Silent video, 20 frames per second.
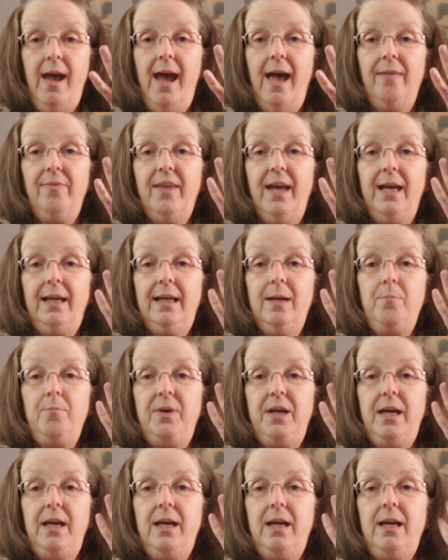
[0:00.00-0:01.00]
And they can
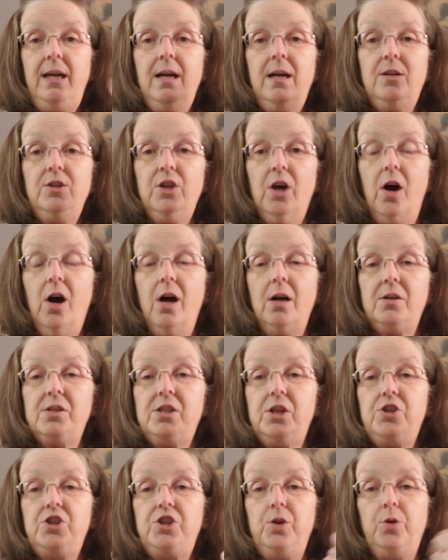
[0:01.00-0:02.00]
be dogs
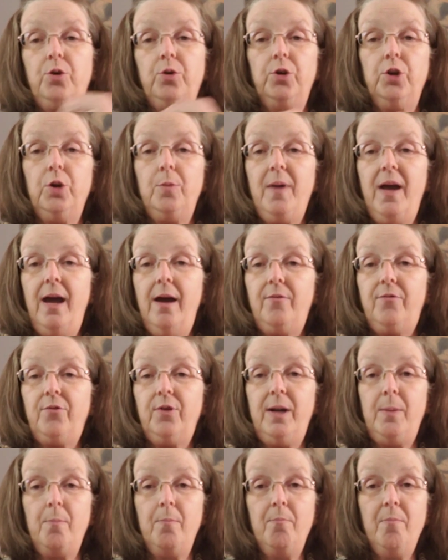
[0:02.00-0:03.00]
that you groom
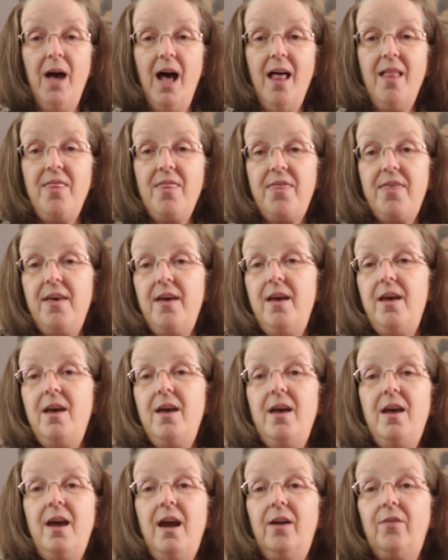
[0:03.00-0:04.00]
every month,
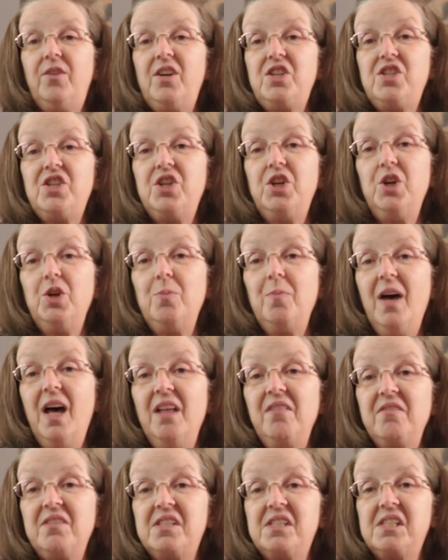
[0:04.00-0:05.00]
every 2
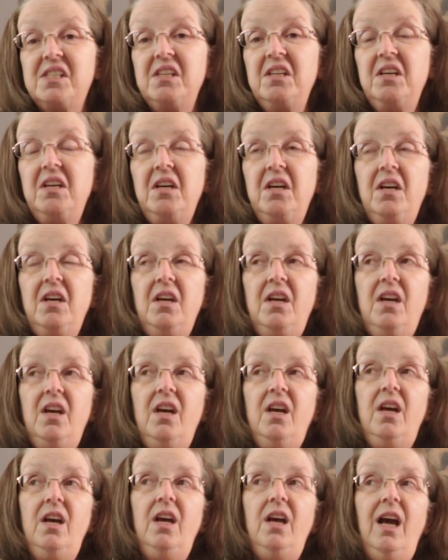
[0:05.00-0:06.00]
months.
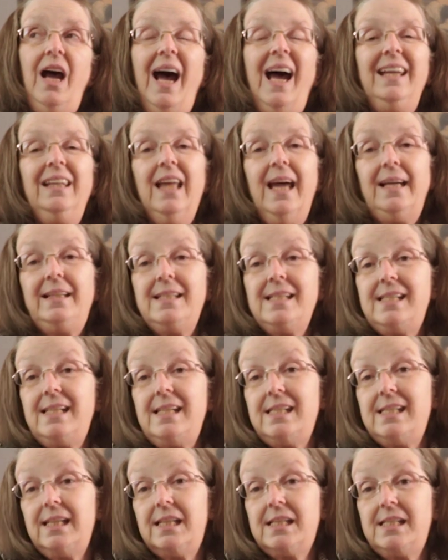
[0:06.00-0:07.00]
I'd like to
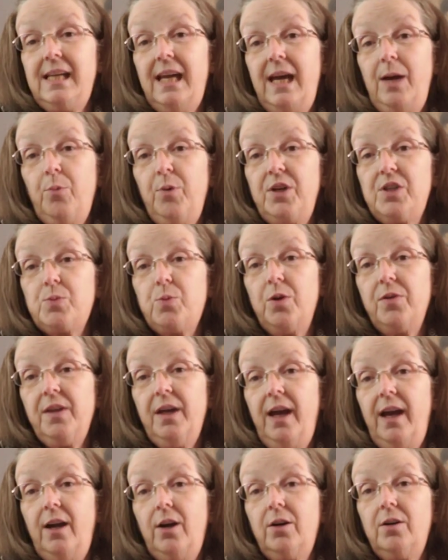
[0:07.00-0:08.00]
see 6 to 8 weeks worth of
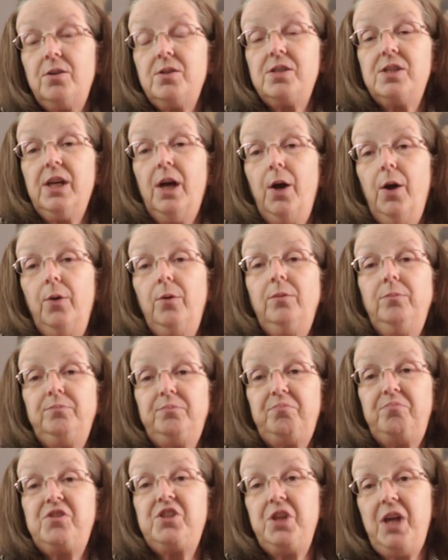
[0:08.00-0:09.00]
hair, so
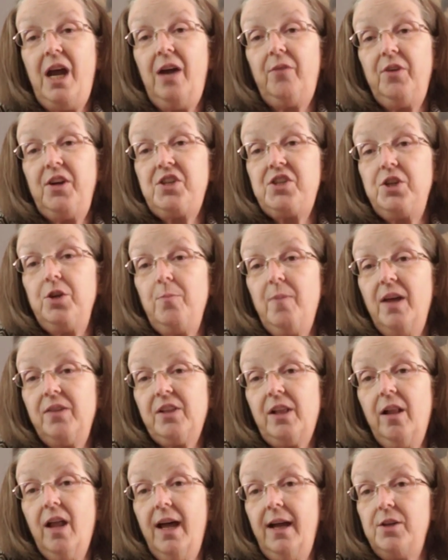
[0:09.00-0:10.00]
every 2-month
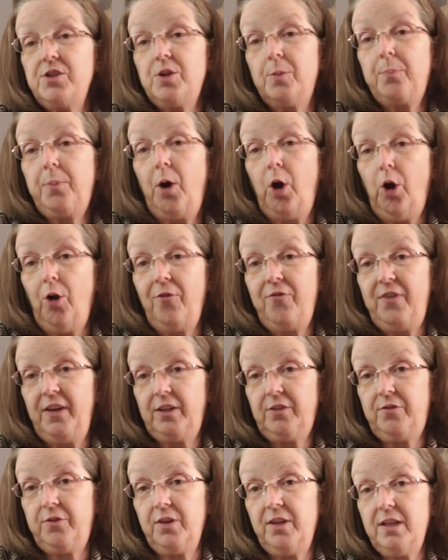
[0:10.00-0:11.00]
clients are
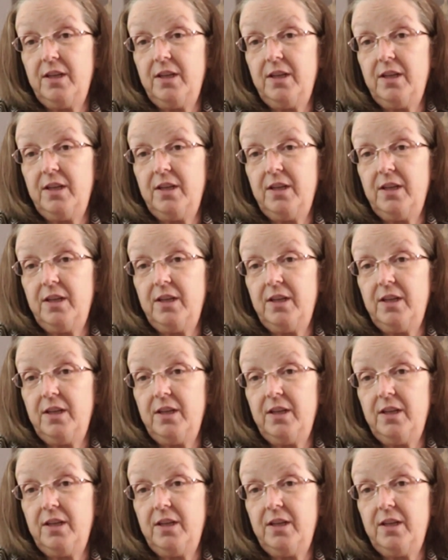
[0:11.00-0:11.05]
perfect for